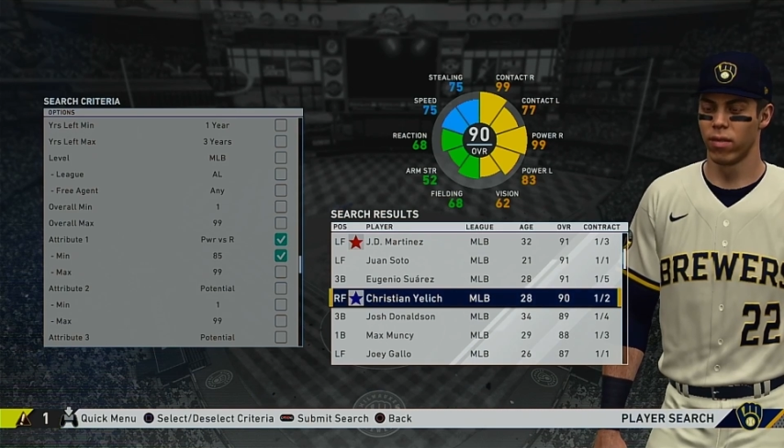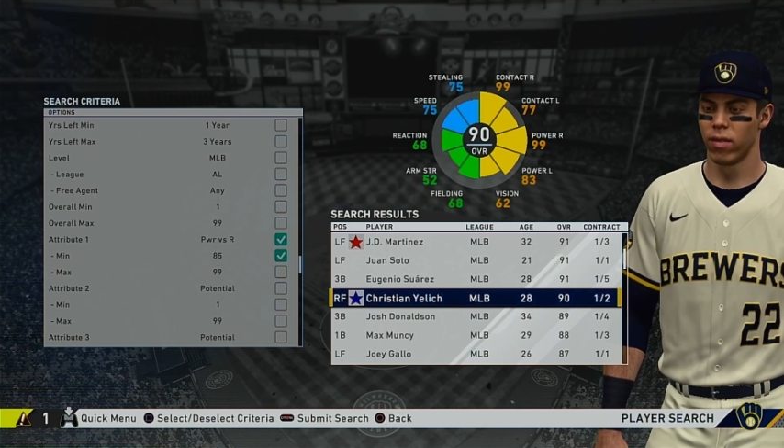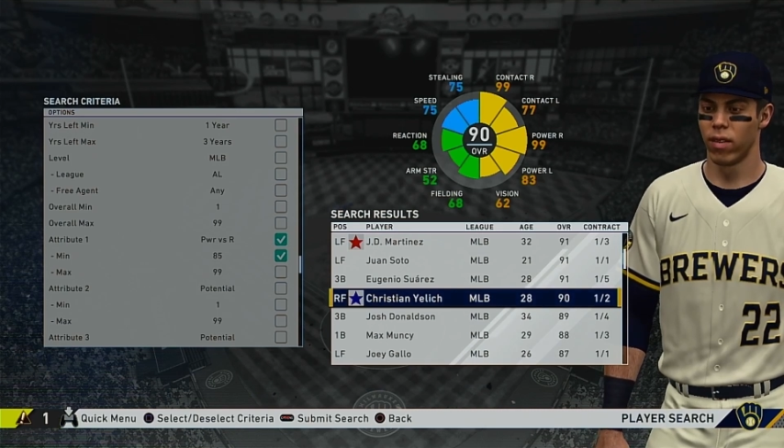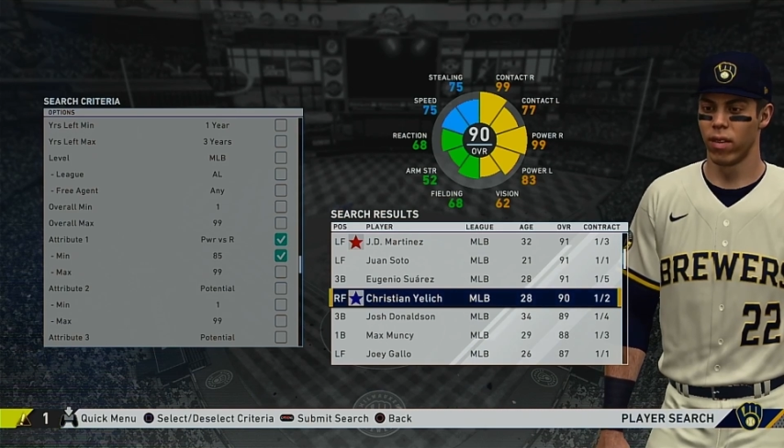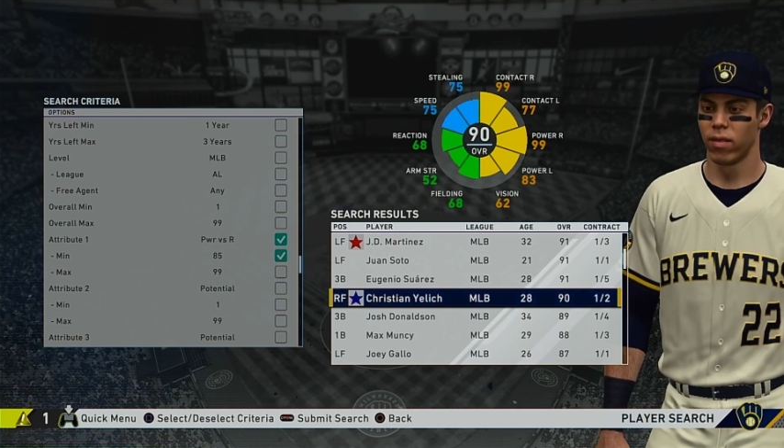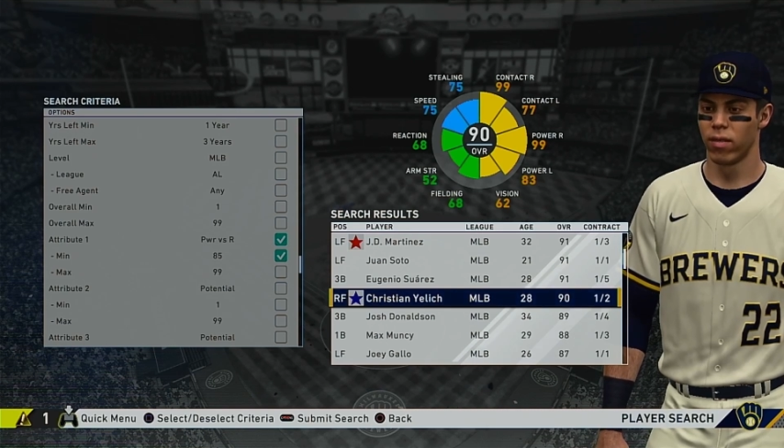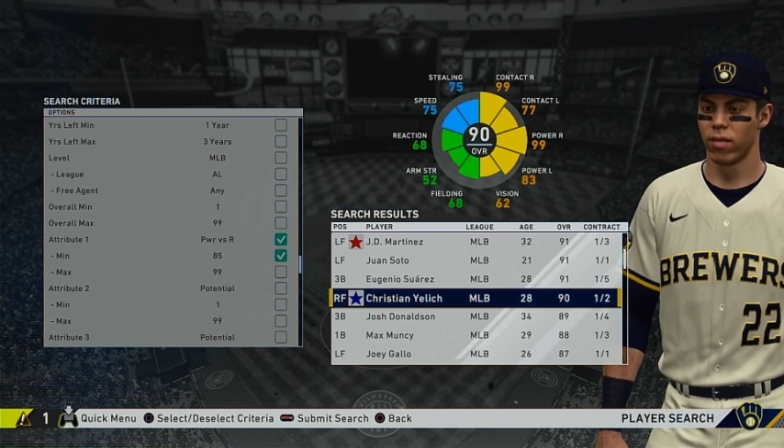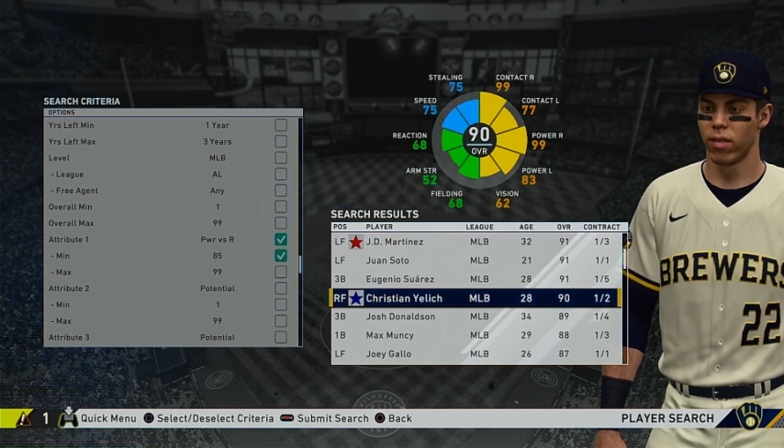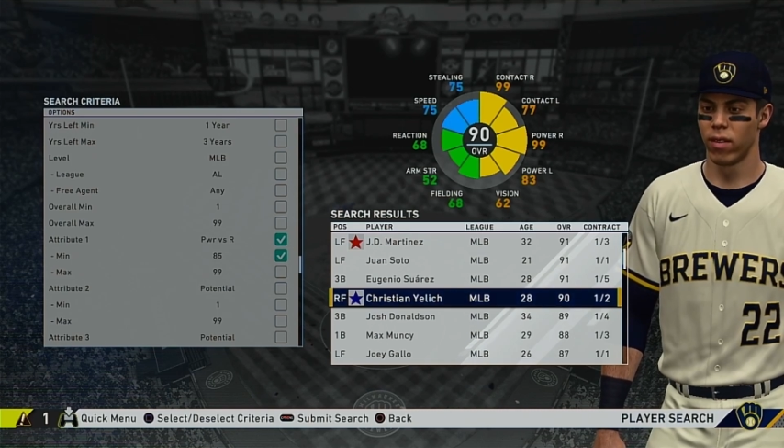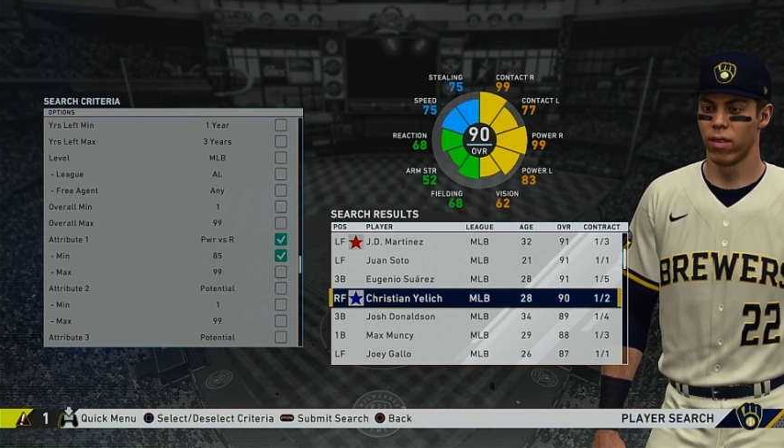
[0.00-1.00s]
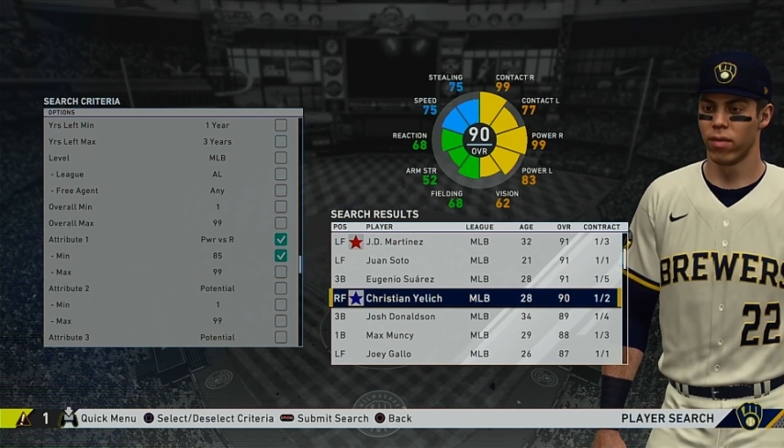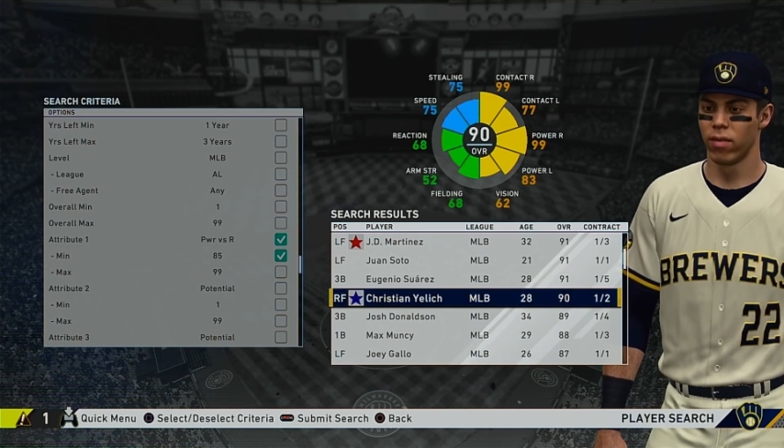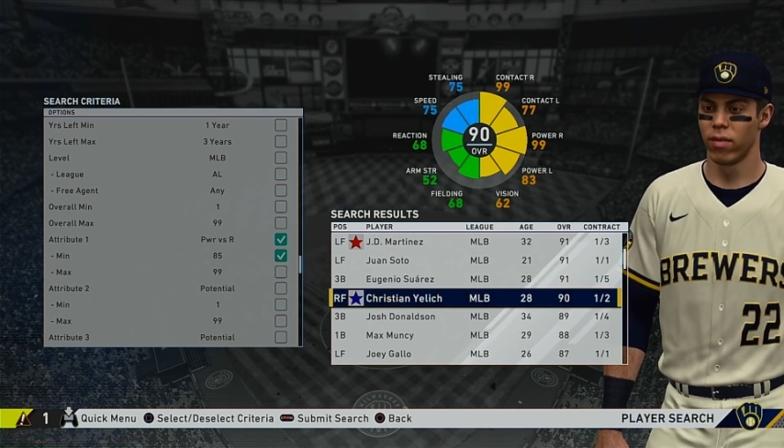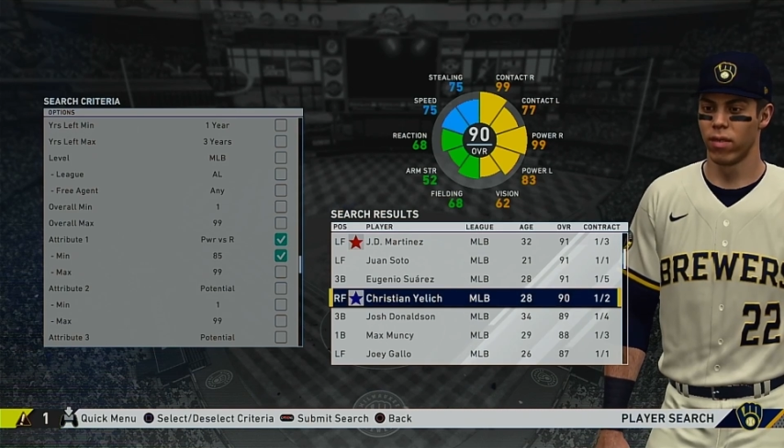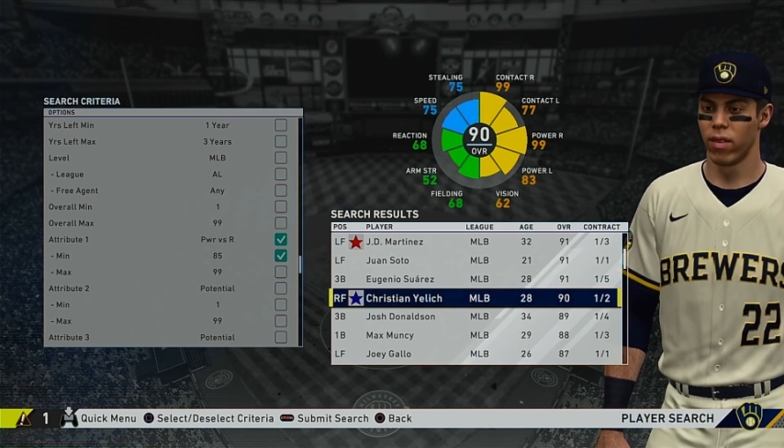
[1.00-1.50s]
I would argue that he's the
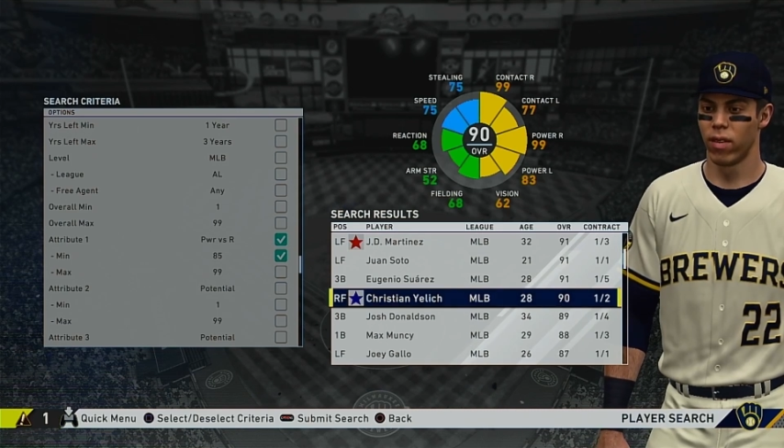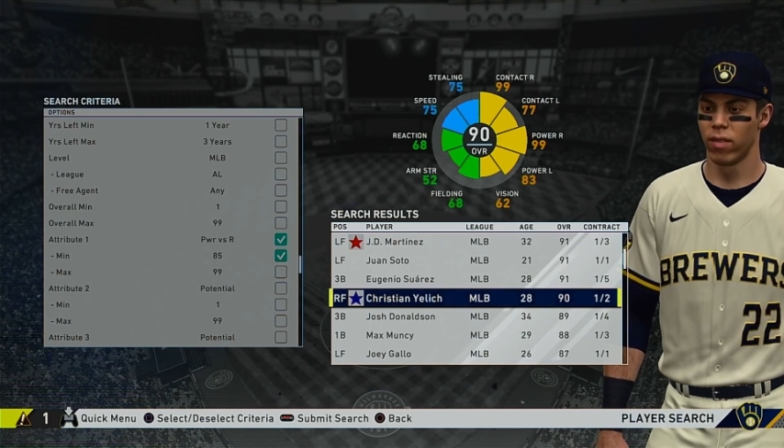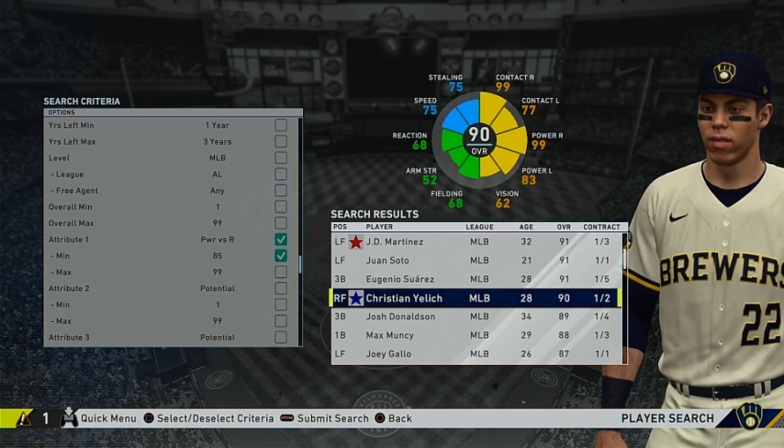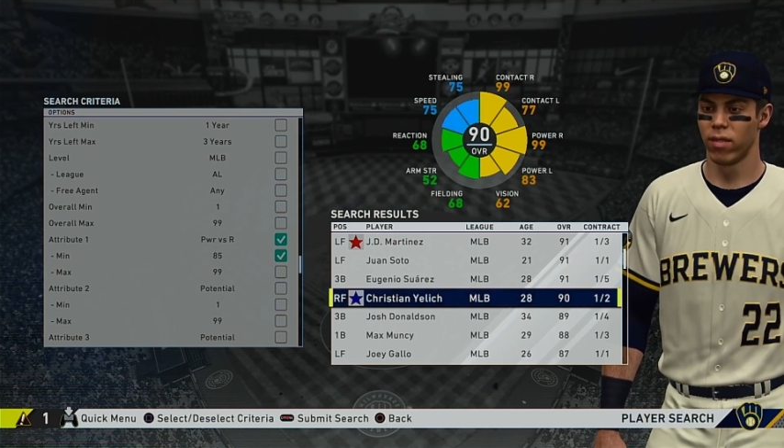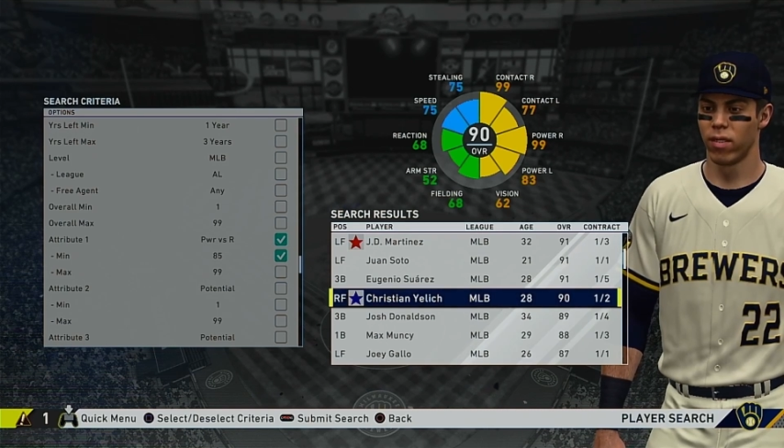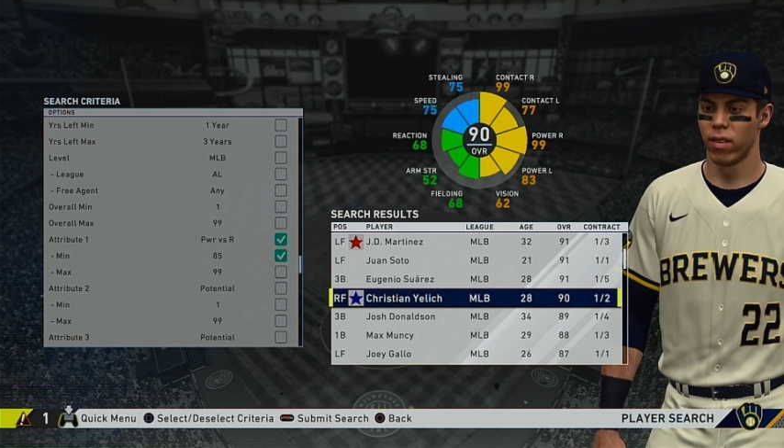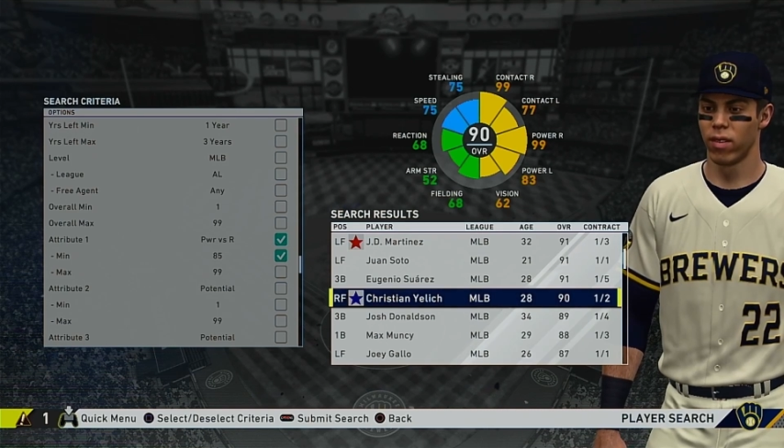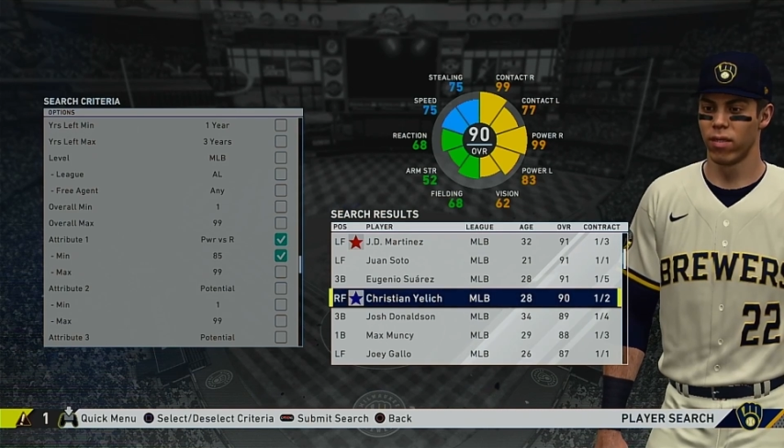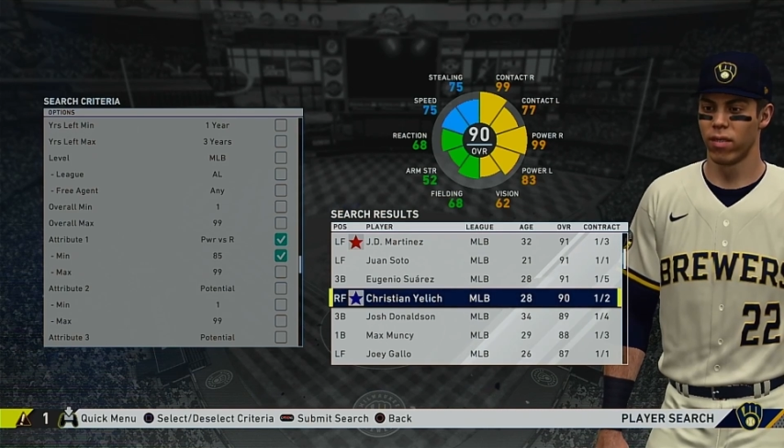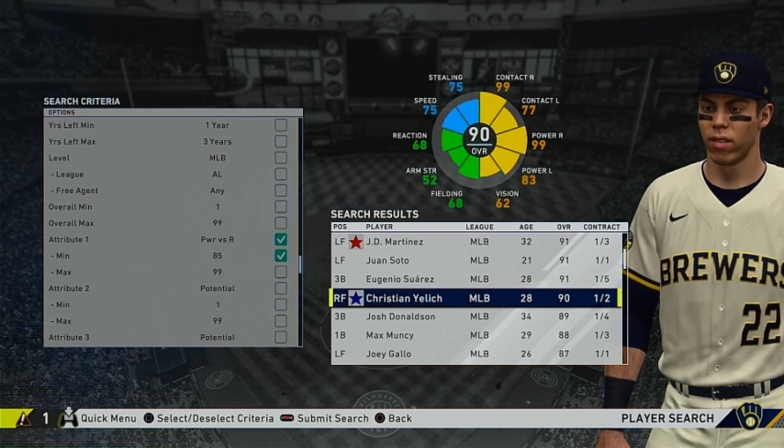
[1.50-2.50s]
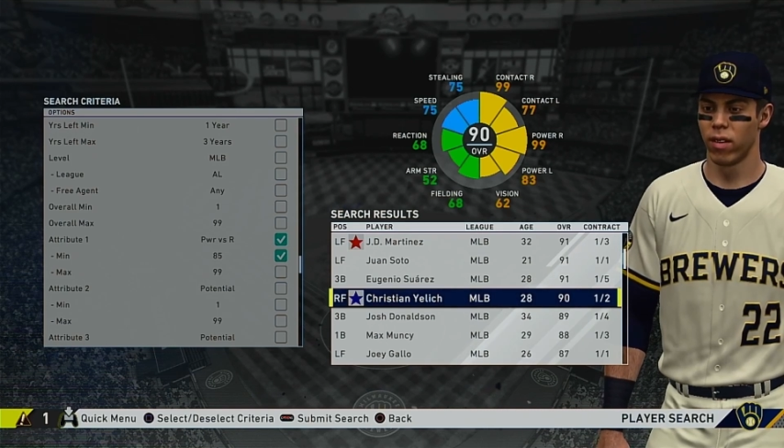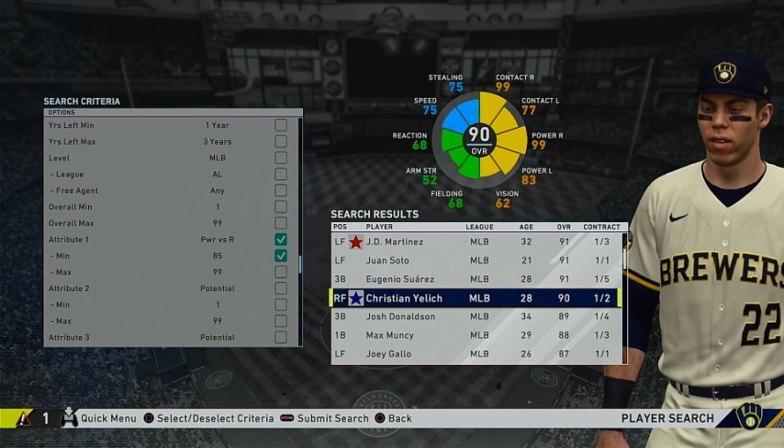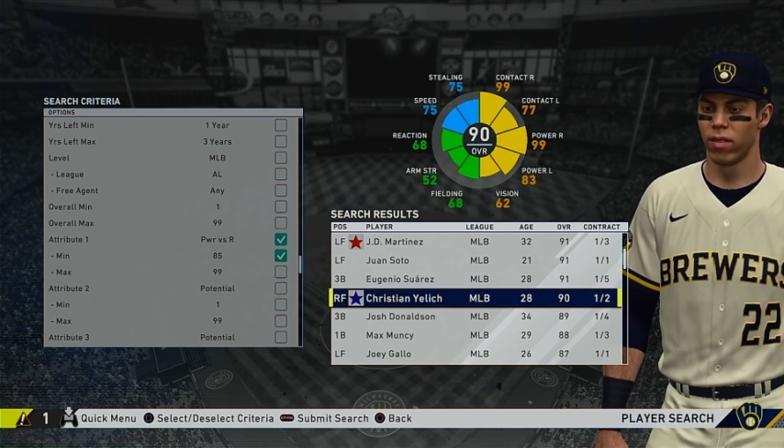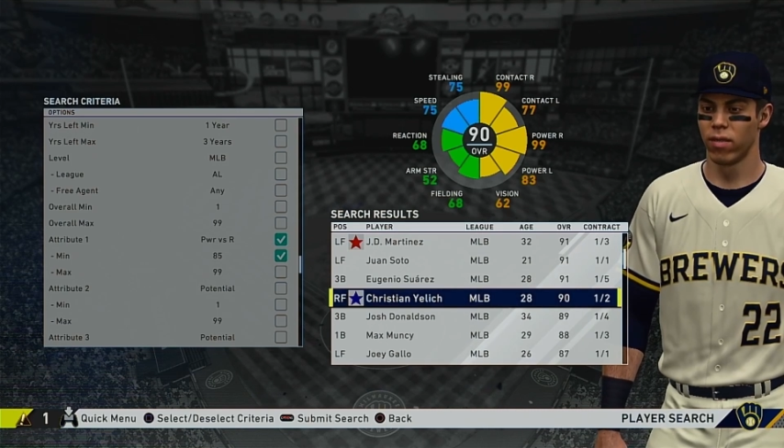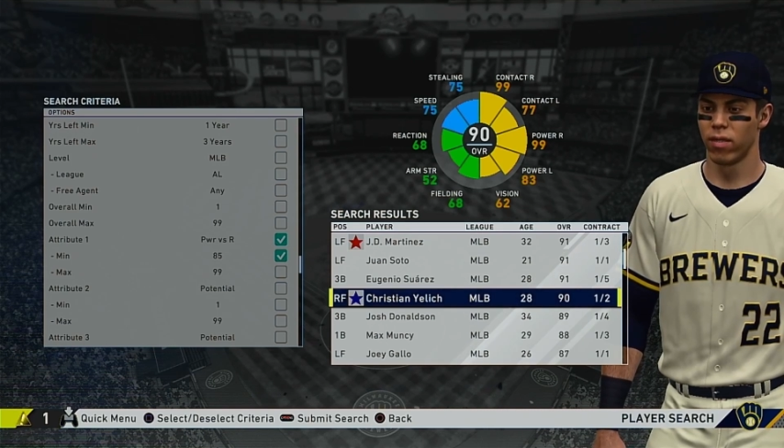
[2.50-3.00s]
second best player in baseball
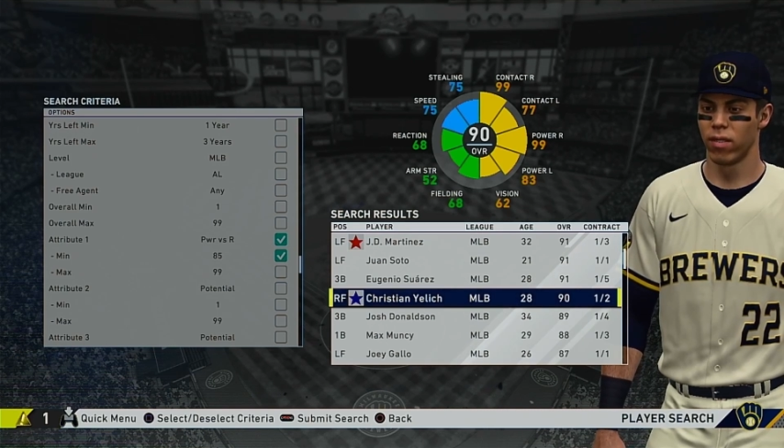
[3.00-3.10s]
